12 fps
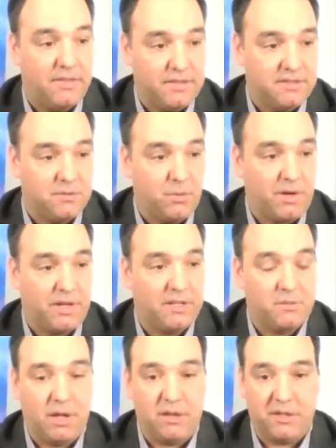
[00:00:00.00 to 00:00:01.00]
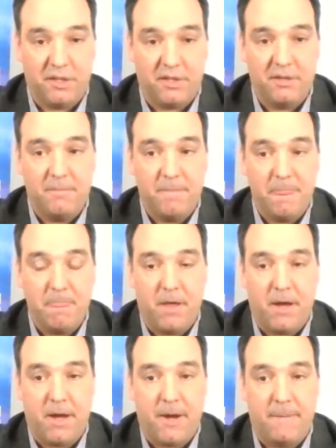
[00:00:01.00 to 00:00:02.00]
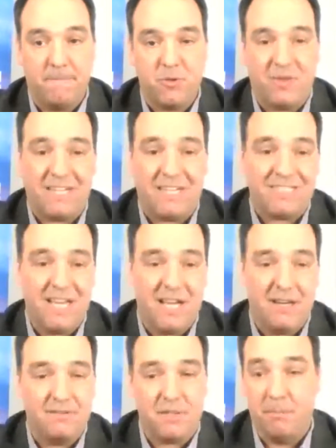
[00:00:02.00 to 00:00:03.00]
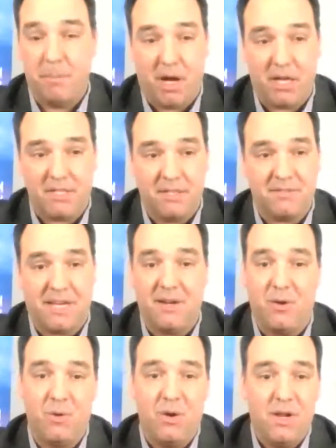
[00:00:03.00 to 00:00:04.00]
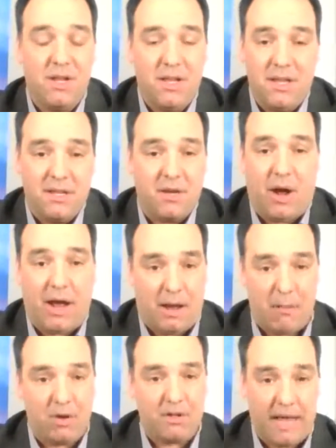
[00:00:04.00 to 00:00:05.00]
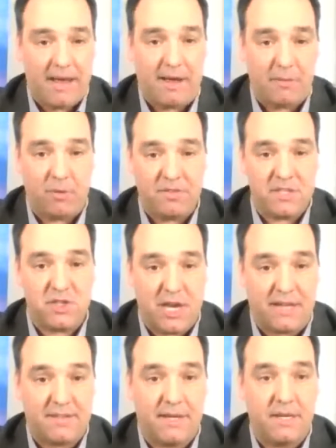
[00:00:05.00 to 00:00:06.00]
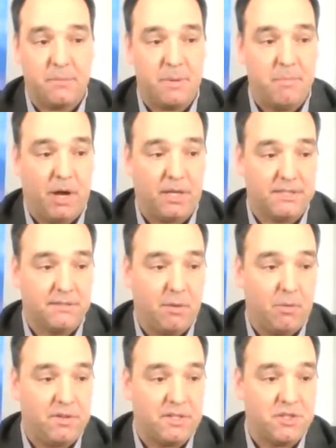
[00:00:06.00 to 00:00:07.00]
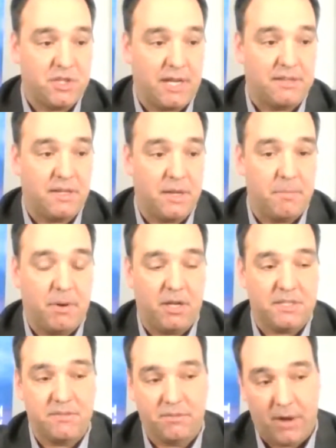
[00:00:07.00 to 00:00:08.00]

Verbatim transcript: This is working as well. Good. So that's kind of some positives. I know, you know, I want this chat today to be positive. I want this chat today positive.